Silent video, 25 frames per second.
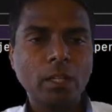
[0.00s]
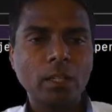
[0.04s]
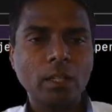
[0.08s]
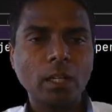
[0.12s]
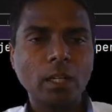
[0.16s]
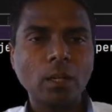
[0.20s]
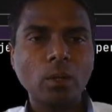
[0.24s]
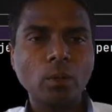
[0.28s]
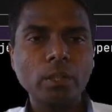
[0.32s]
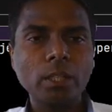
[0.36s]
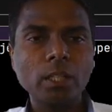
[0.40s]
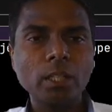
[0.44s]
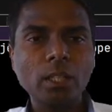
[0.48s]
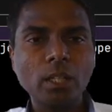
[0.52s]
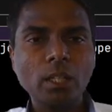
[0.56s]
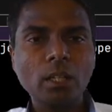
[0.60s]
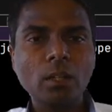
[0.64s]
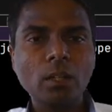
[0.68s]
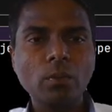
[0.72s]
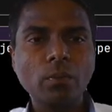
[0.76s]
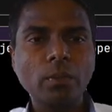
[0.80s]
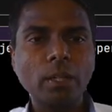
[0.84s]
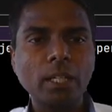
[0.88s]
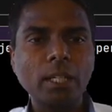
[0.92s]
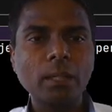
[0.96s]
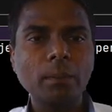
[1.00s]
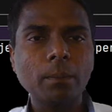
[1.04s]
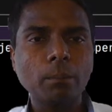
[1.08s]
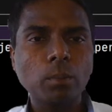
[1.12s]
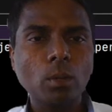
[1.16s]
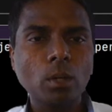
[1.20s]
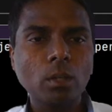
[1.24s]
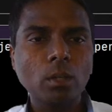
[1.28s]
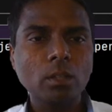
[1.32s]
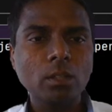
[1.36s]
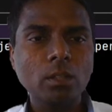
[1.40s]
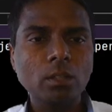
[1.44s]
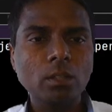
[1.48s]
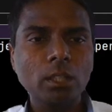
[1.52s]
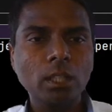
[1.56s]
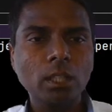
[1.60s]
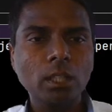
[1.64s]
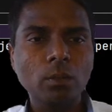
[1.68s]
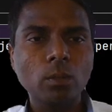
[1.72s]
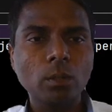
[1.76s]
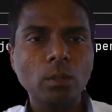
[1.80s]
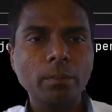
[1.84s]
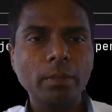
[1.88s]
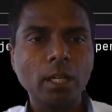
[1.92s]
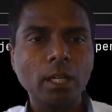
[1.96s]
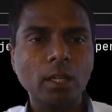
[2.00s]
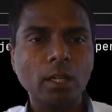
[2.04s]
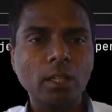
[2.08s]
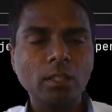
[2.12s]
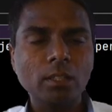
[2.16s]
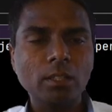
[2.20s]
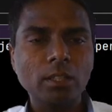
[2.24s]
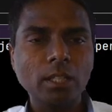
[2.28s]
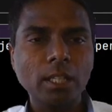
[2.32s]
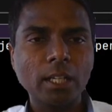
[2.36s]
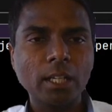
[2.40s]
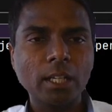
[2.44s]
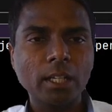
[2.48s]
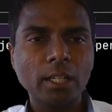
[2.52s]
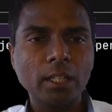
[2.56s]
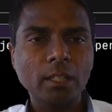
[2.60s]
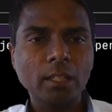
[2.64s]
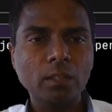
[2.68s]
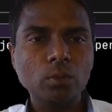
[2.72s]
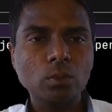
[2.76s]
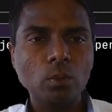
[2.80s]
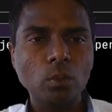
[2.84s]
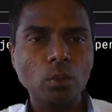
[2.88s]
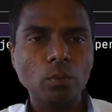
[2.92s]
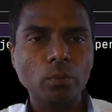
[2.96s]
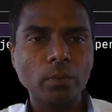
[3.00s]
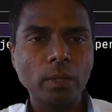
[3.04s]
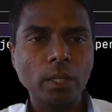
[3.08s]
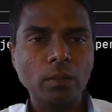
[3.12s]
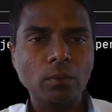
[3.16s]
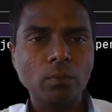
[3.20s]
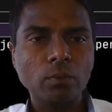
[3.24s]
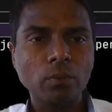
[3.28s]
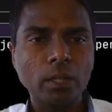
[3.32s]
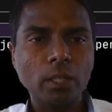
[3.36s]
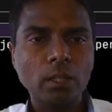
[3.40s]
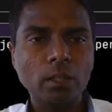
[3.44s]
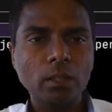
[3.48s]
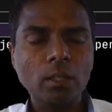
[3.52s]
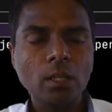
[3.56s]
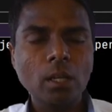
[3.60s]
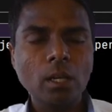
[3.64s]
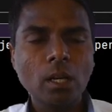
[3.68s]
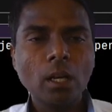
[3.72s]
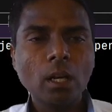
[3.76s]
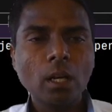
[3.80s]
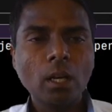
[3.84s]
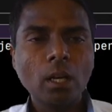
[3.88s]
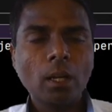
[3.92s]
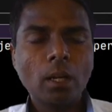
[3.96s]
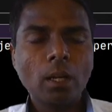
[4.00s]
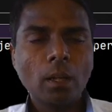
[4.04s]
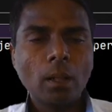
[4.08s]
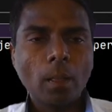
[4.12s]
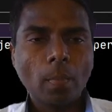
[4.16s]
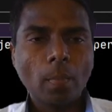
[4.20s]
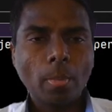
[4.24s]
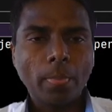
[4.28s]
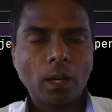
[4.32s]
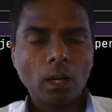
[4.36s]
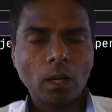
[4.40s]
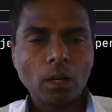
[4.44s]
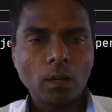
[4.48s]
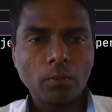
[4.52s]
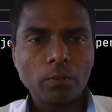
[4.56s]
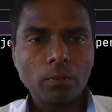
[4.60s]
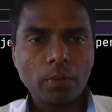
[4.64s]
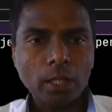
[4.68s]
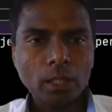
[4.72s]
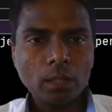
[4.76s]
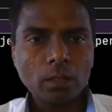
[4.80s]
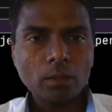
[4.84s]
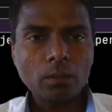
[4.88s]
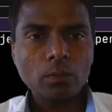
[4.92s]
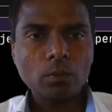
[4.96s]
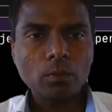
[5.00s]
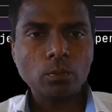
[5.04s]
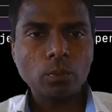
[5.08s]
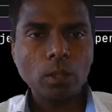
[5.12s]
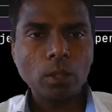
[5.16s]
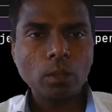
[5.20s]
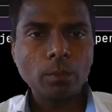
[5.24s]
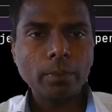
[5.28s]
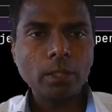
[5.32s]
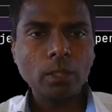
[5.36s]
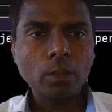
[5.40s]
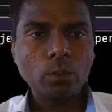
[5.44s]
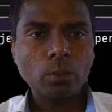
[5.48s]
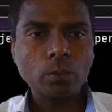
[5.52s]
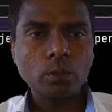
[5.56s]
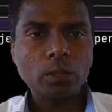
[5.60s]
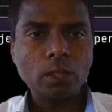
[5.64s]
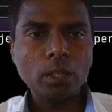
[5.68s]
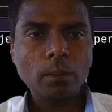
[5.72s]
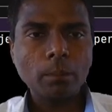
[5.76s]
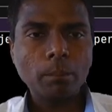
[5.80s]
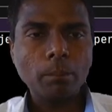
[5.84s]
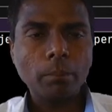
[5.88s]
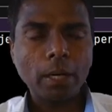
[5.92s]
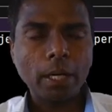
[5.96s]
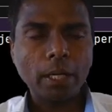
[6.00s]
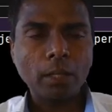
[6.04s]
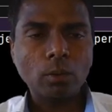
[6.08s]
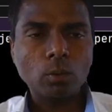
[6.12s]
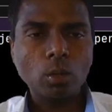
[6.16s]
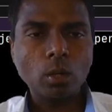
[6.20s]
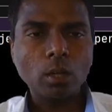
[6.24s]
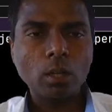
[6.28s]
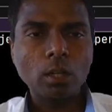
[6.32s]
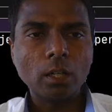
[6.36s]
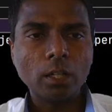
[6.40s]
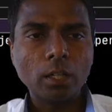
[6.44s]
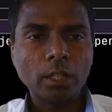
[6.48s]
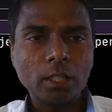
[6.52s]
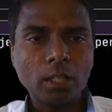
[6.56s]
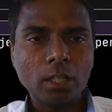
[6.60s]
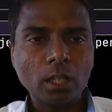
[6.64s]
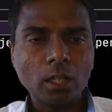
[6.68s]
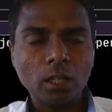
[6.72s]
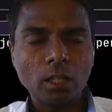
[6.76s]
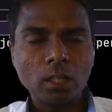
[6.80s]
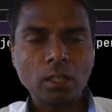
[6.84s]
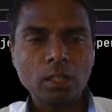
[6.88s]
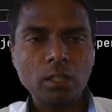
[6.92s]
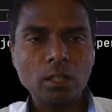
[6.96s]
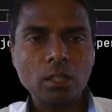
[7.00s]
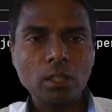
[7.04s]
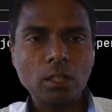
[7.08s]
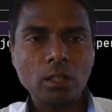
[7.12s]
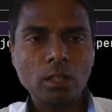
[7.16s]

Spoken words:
Now here very important thing will be understanding. So when when we'll be using Python literals.